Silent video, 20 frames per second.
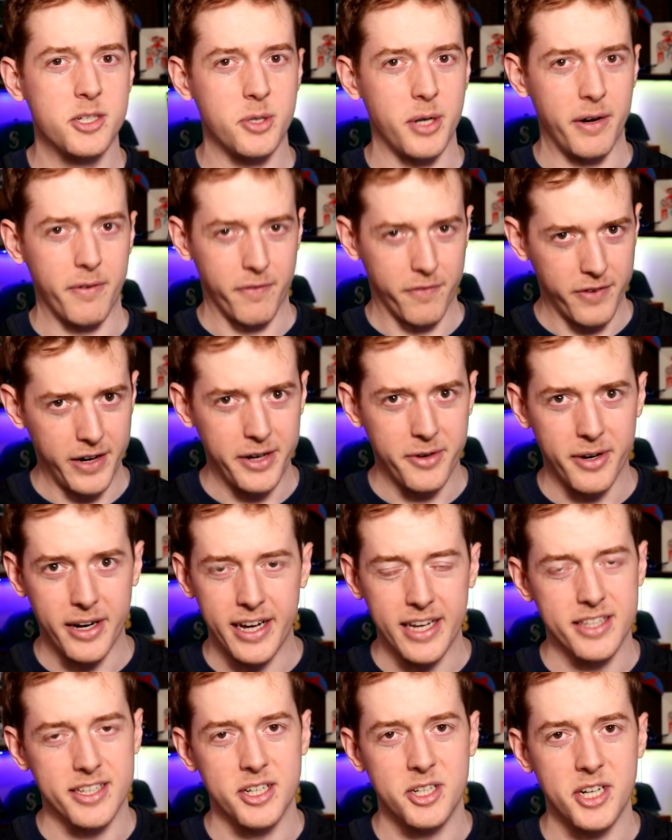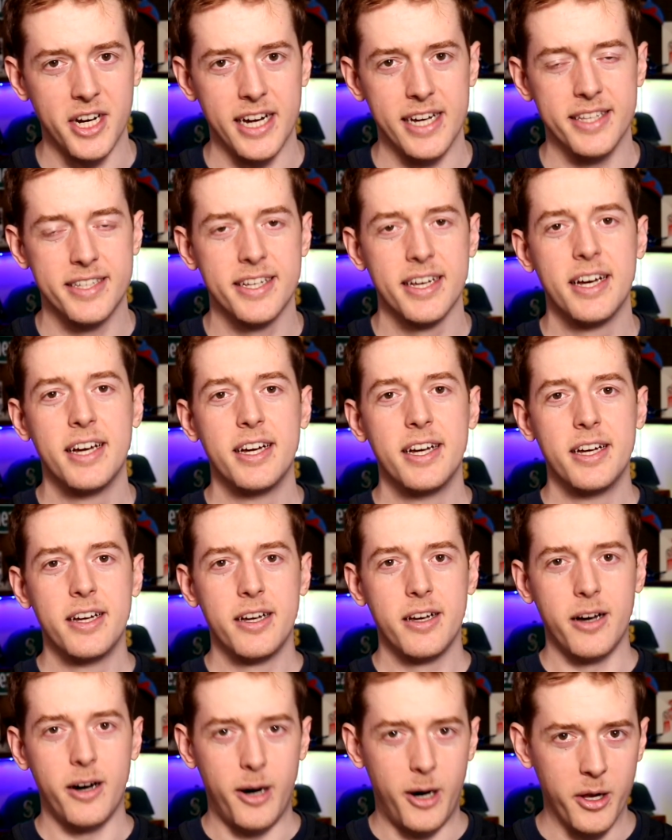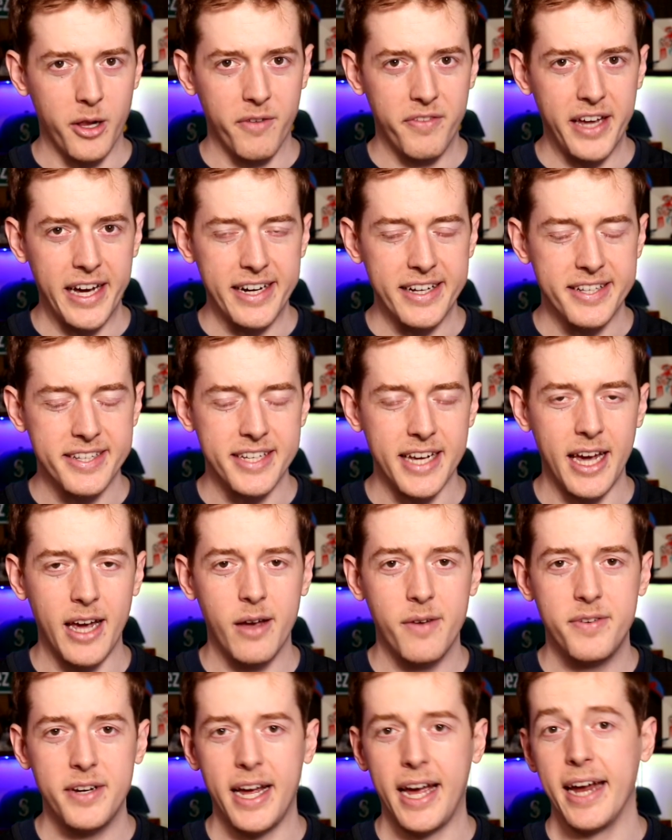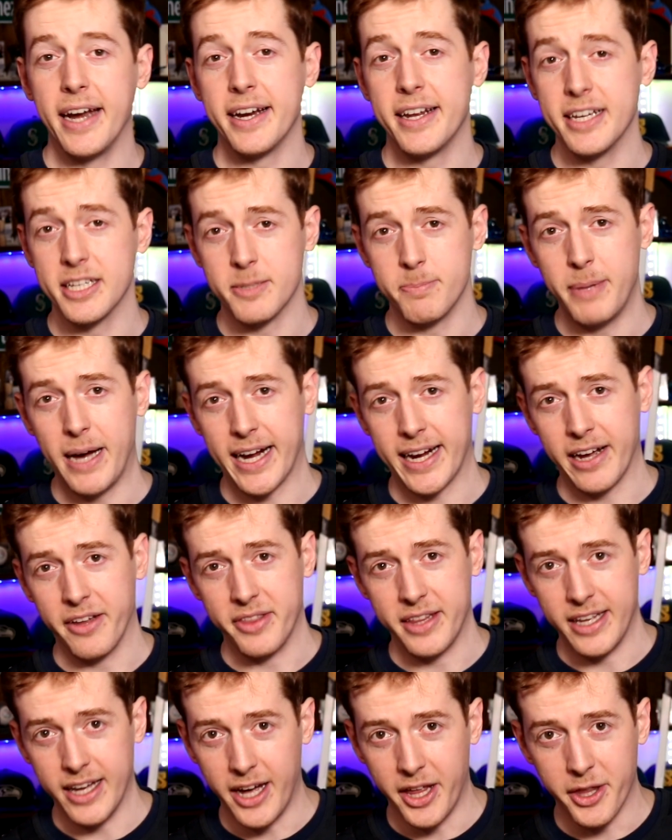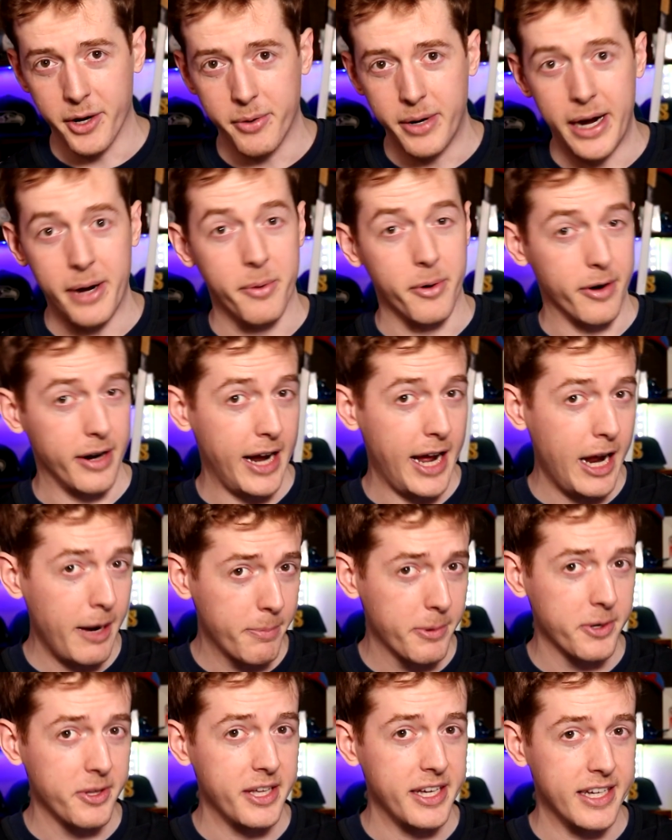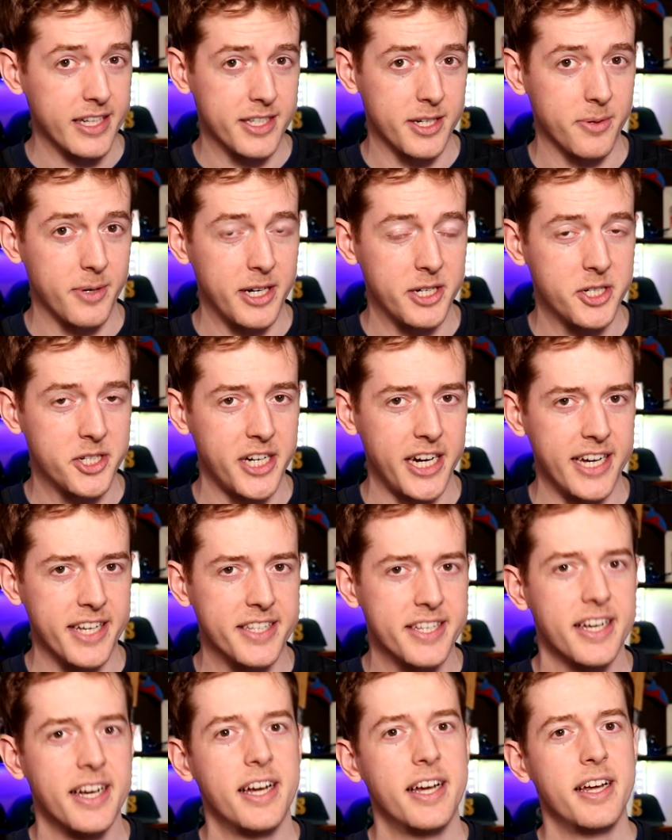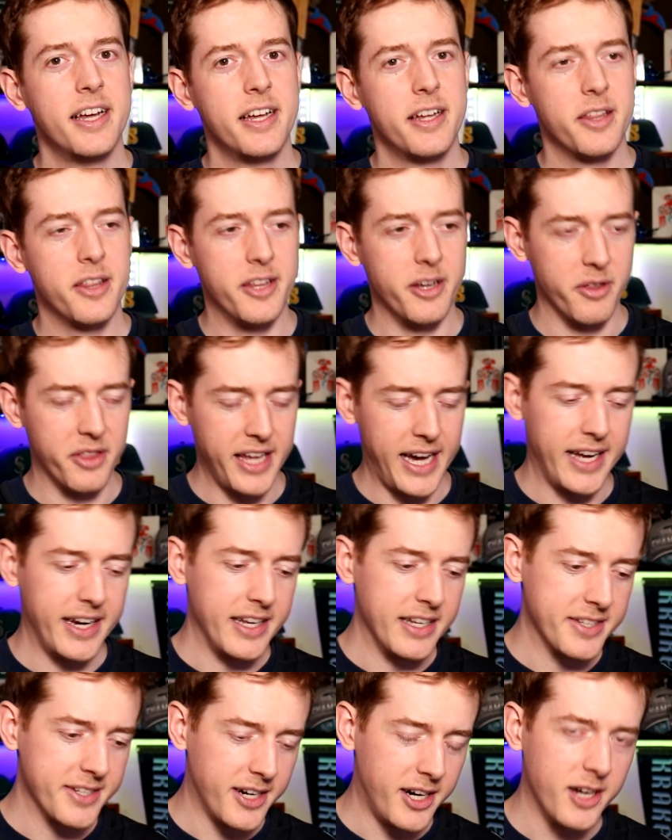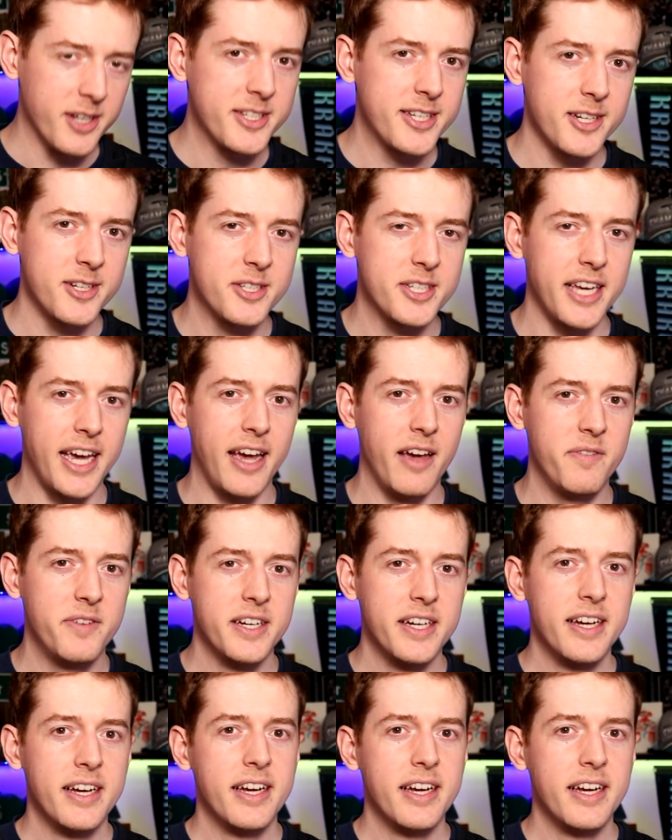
Trent Frederick gets a chance. All of that is saved and gets back out the other way where Everly gets a rush chance, though that is also saved.